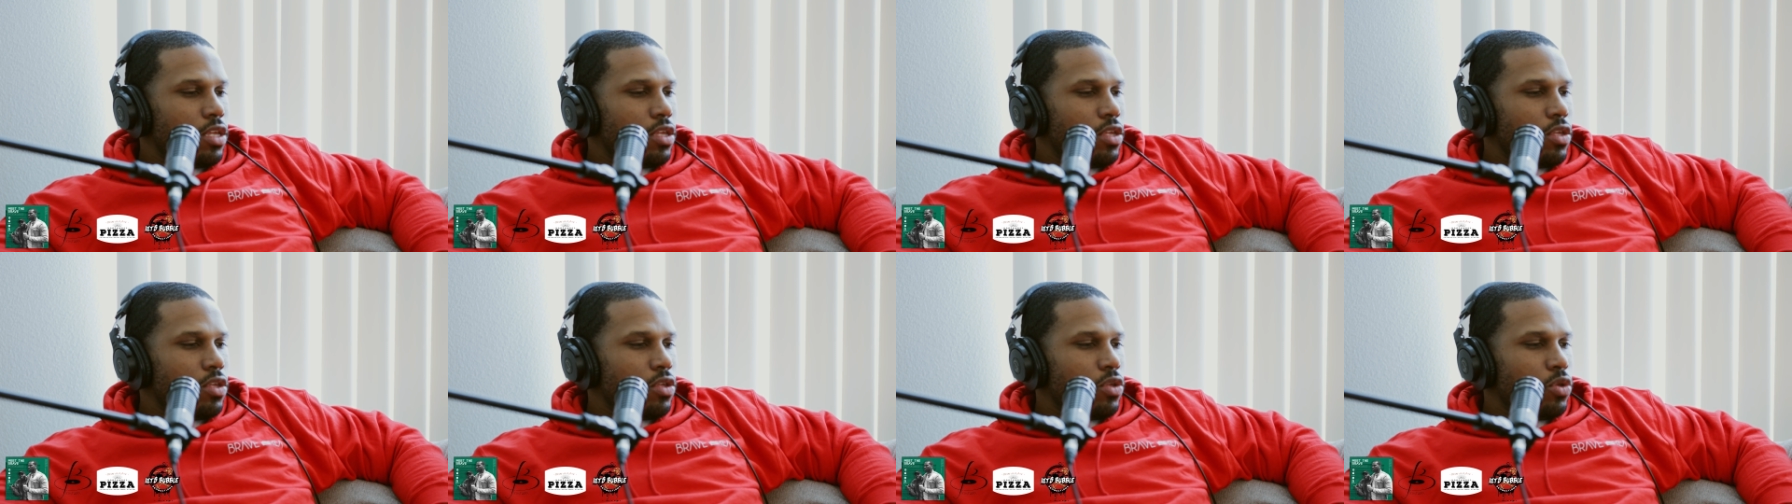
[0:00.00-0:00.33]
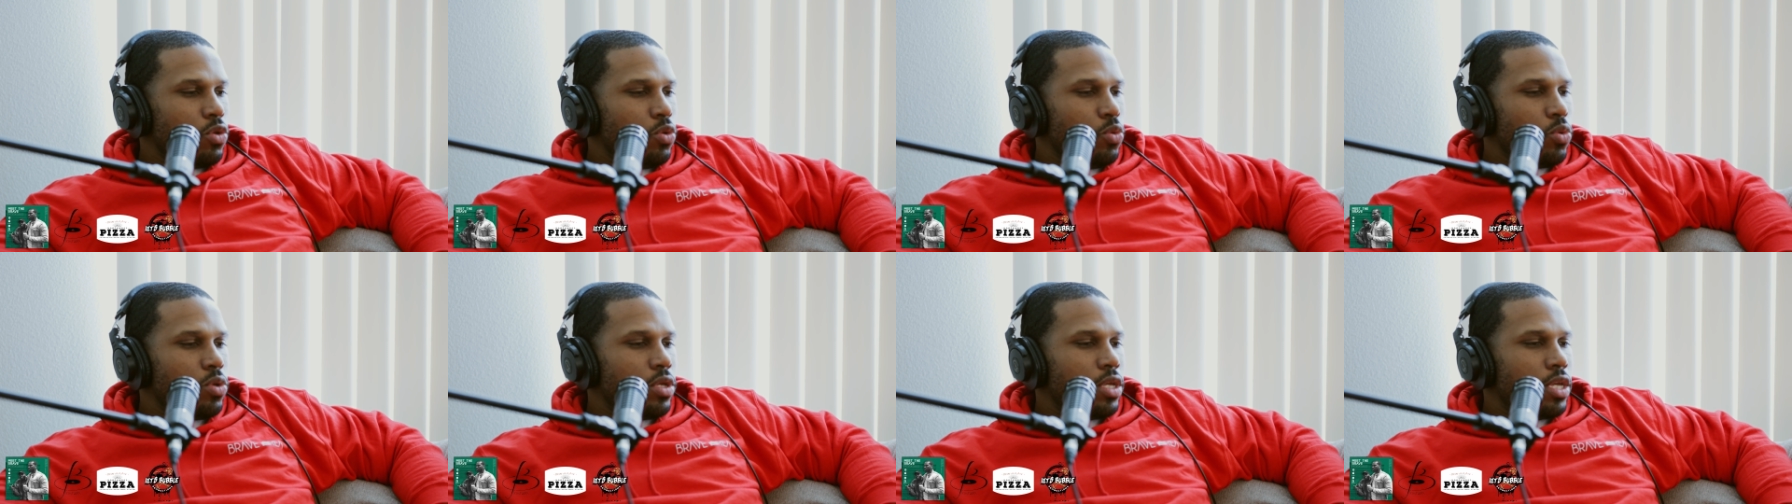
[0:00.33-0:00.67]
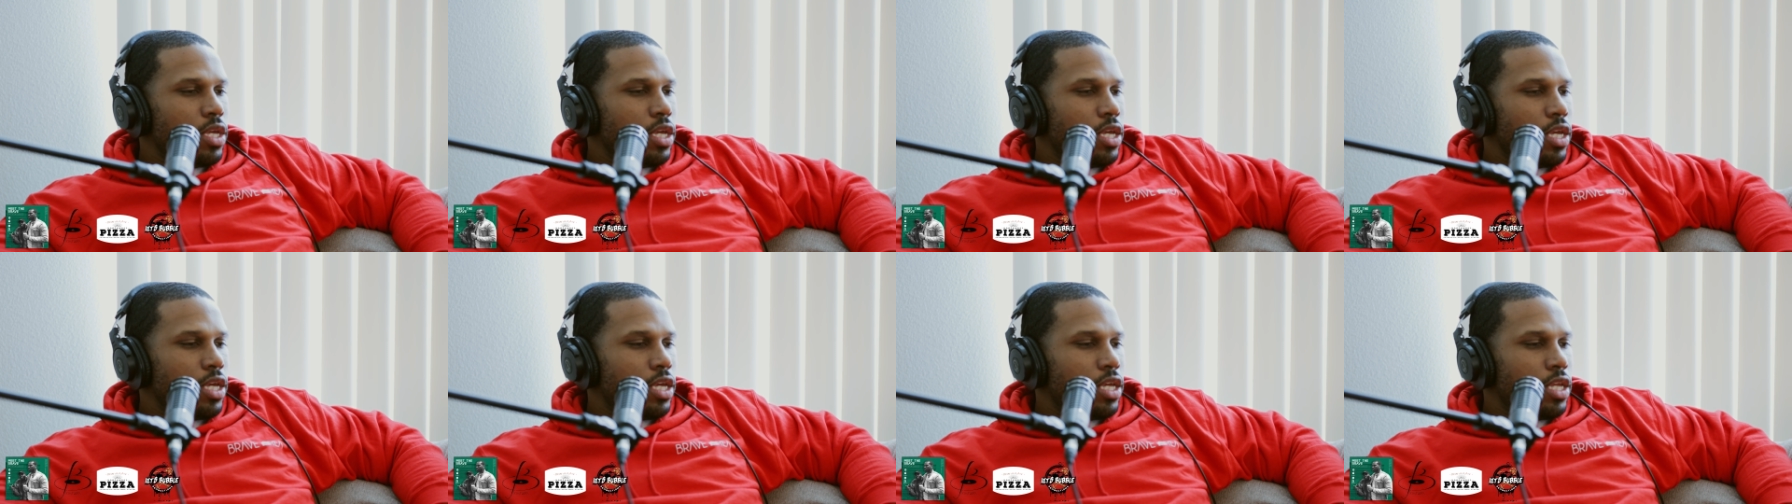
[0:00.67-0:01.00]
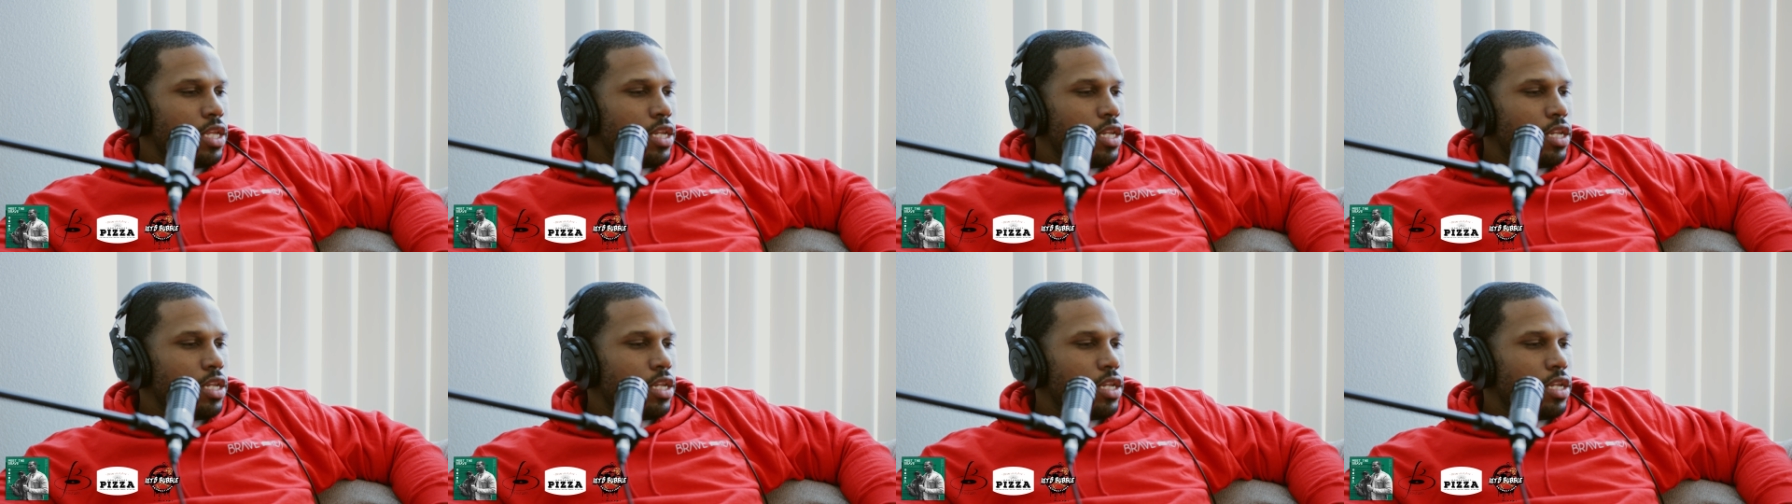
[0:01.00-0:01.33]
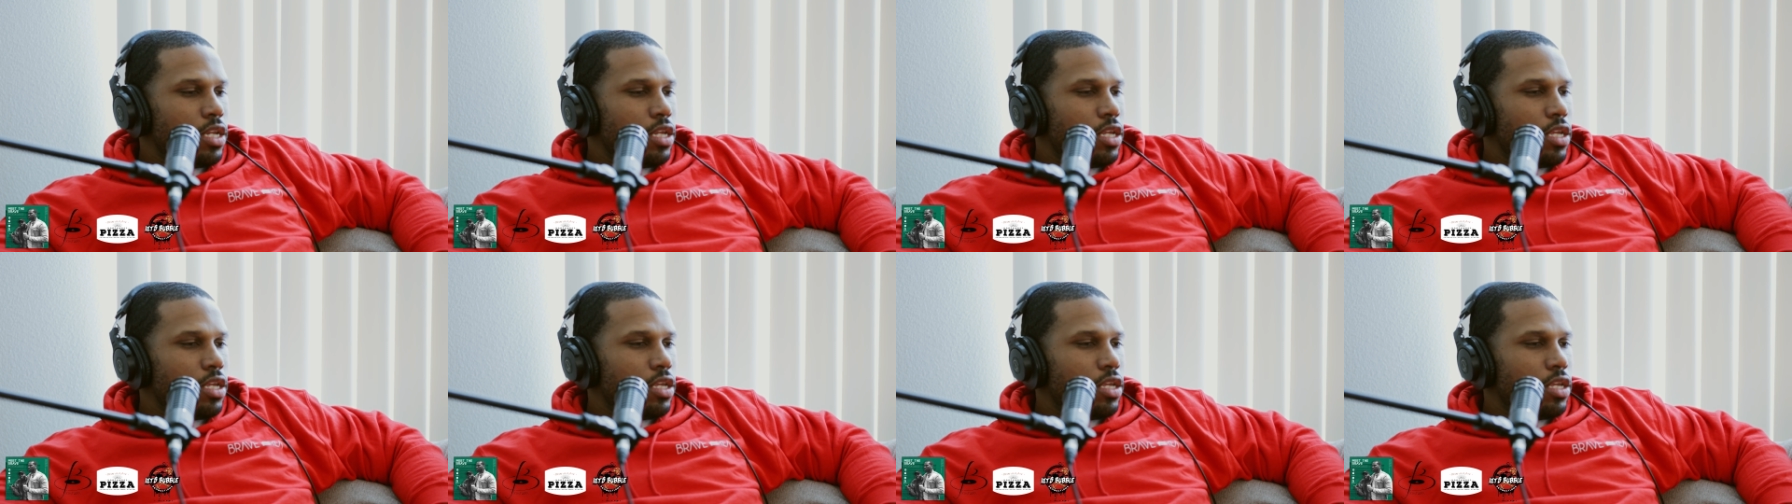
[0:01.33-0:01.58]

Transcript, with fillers: you can